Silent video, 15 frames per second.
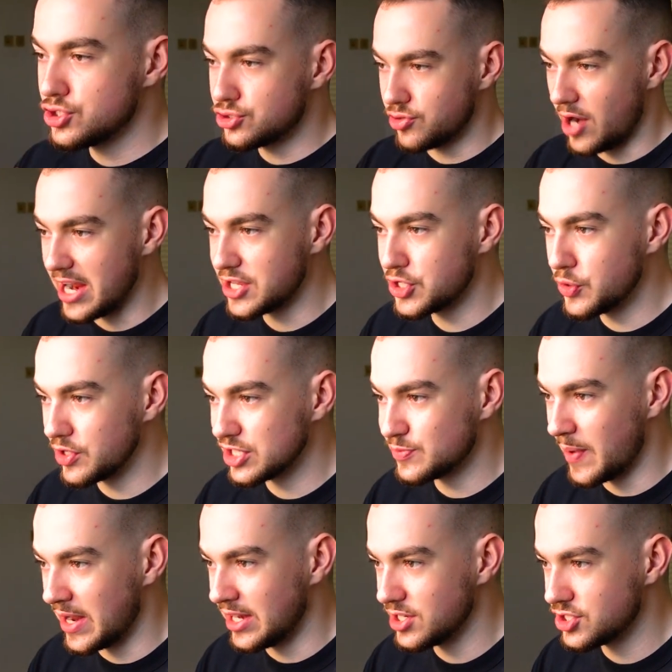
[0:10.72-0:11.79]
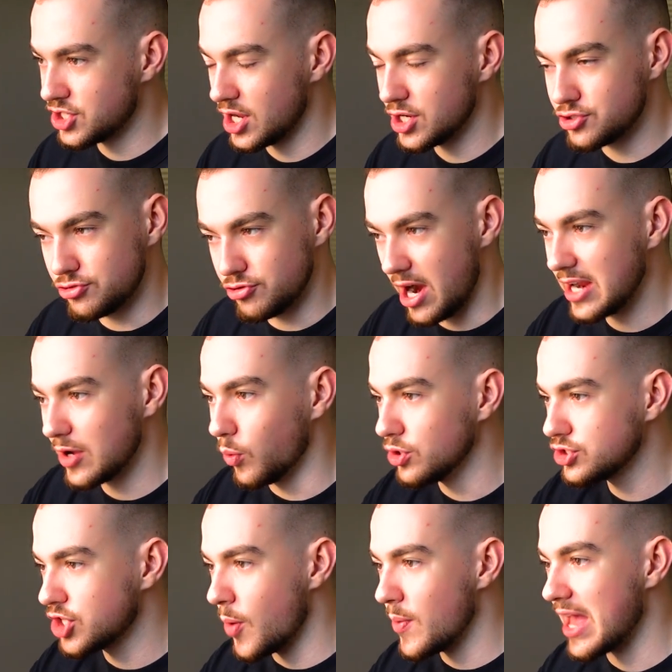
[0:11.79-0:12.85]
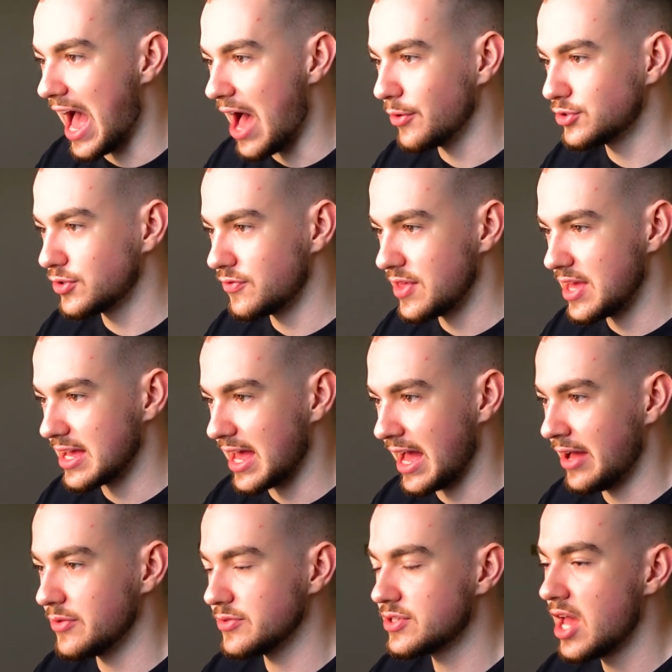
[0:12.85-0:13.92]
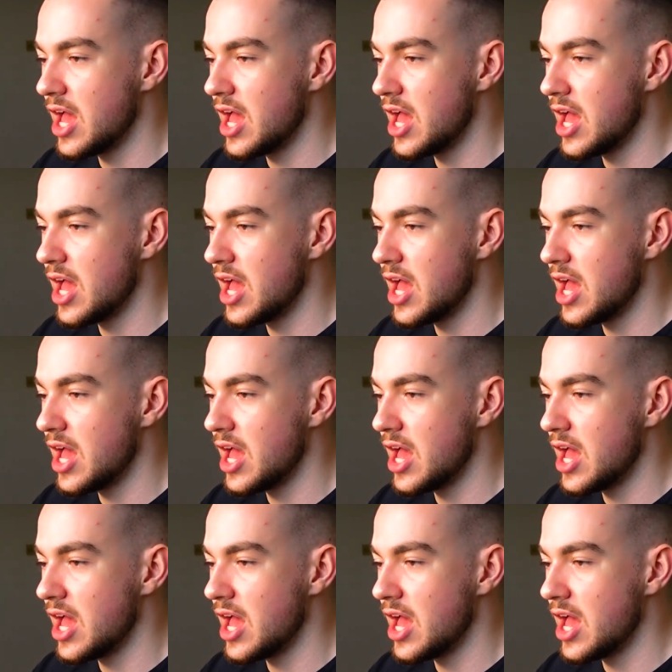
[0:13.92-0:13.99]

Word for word: Track your expenditure, track what's going out of the accounts,